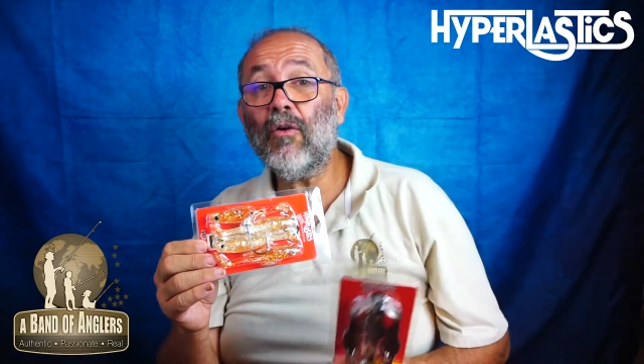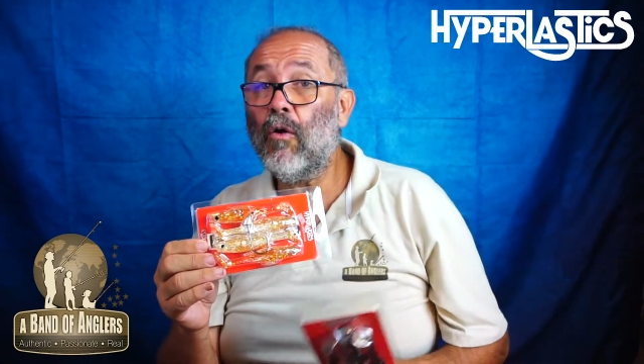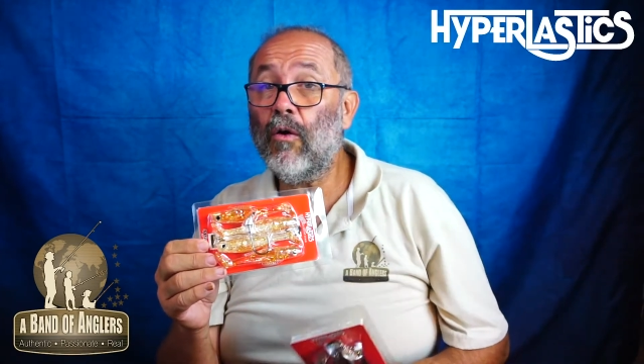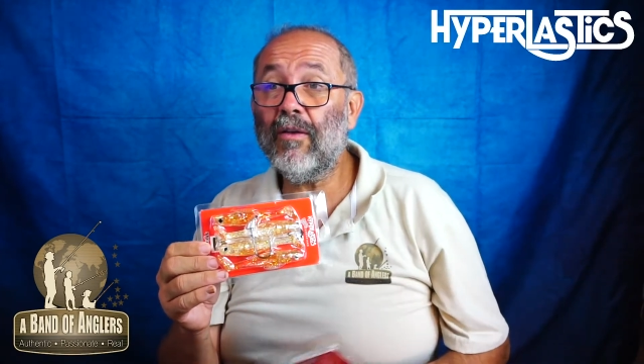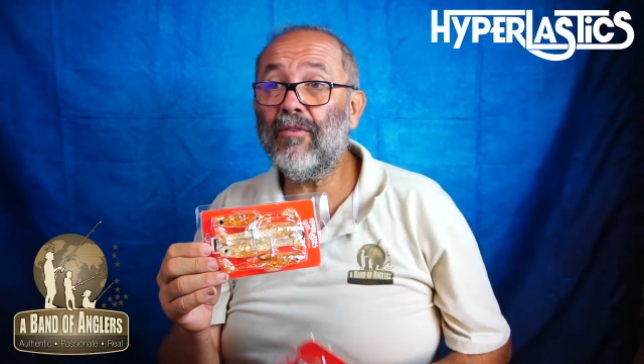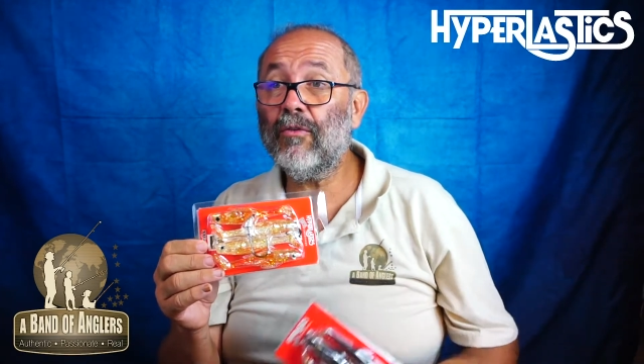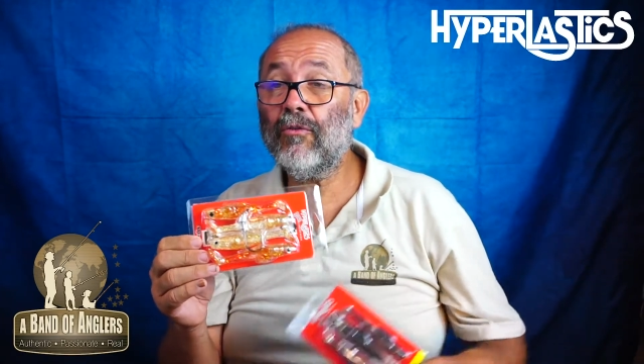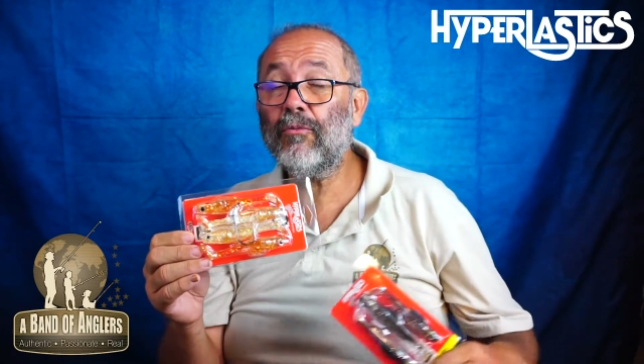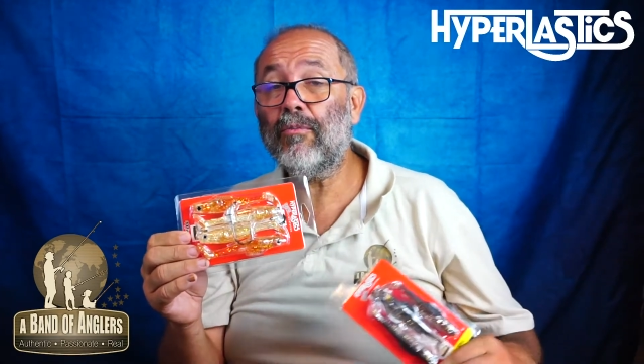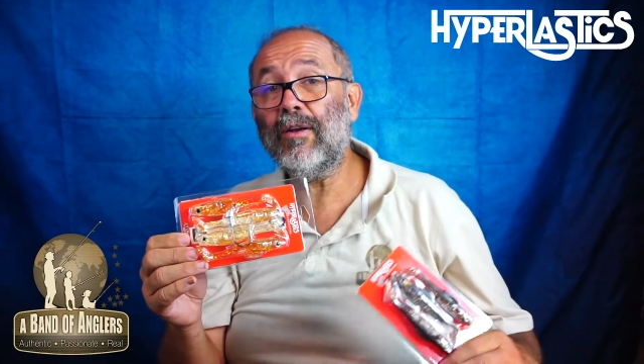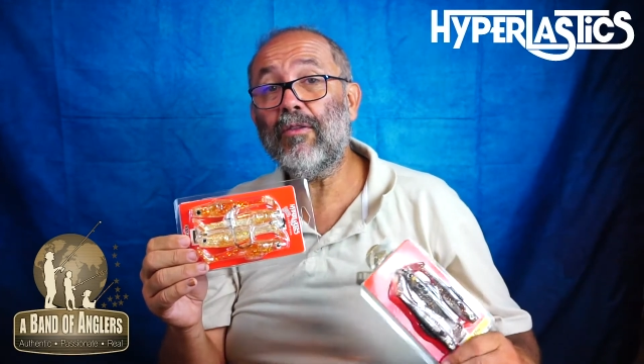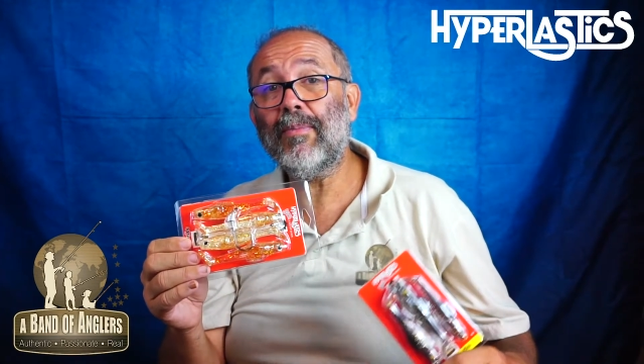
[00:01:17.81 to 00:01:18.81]
or even to
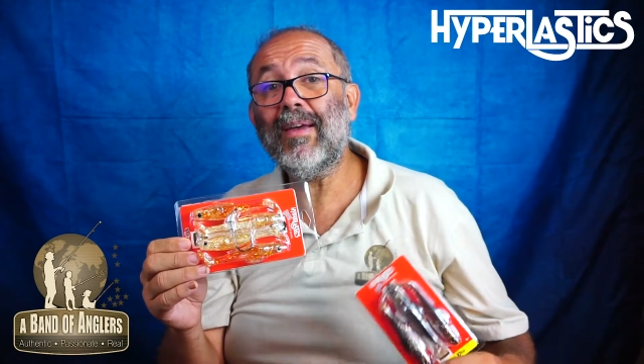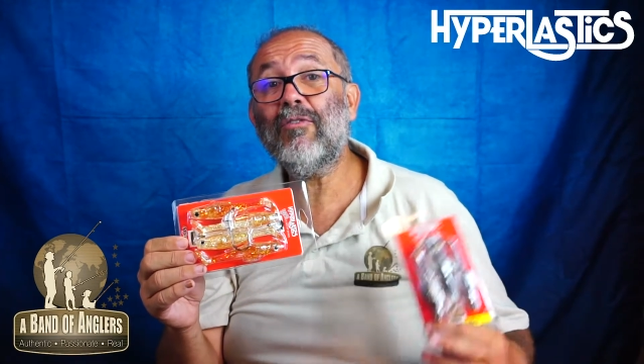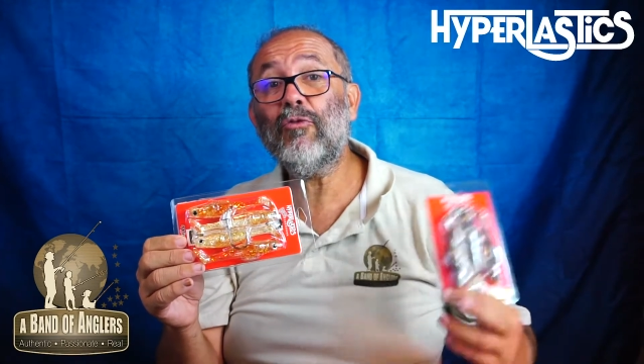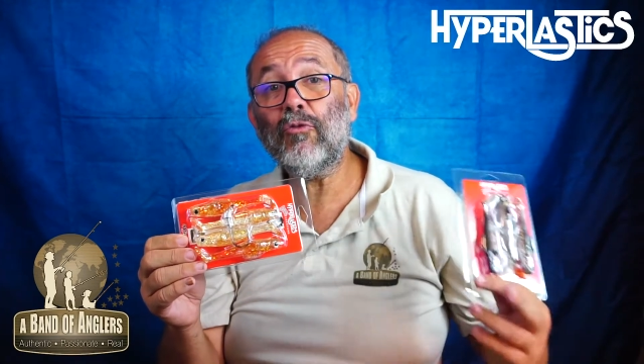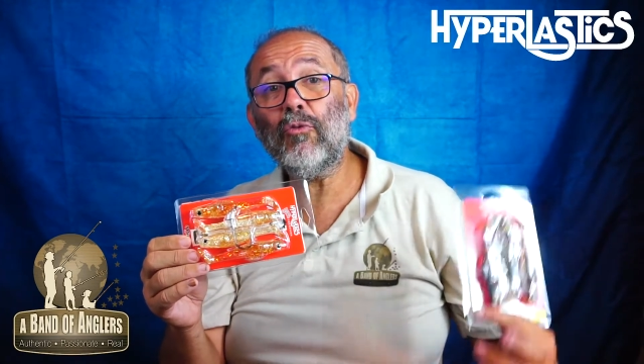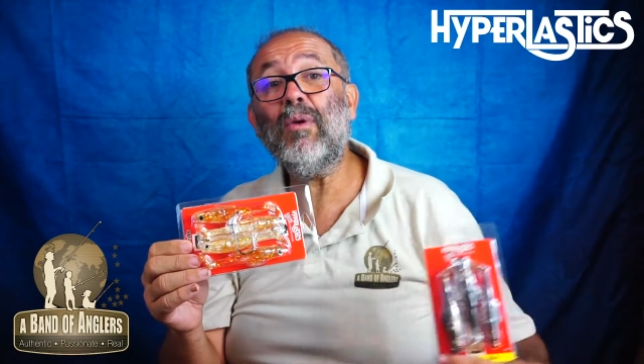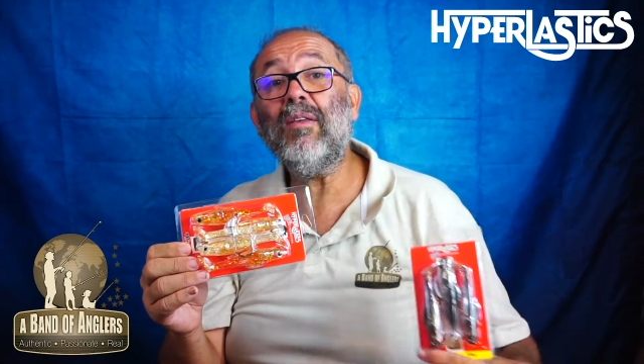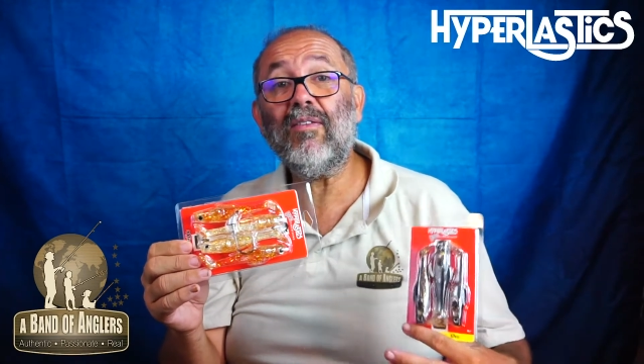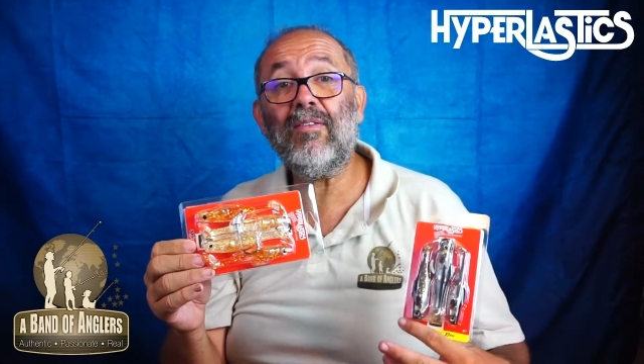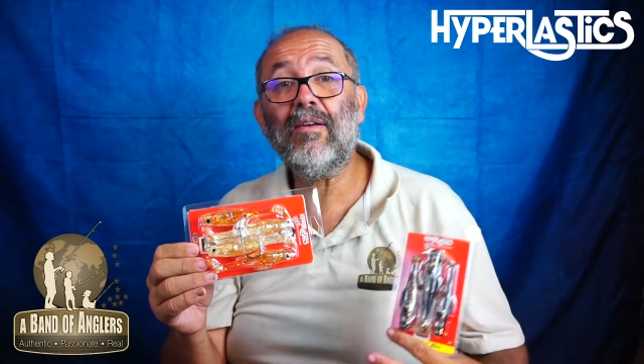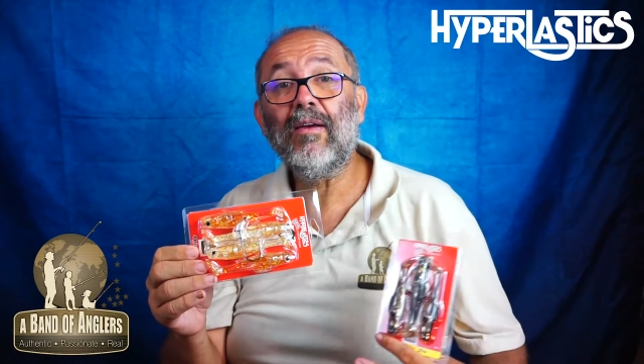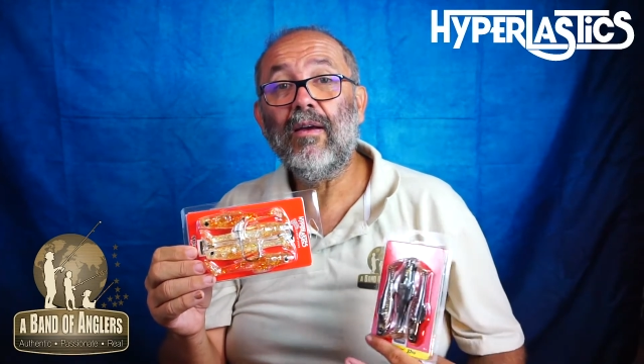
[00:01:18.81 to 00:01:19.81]
bring the bait to twist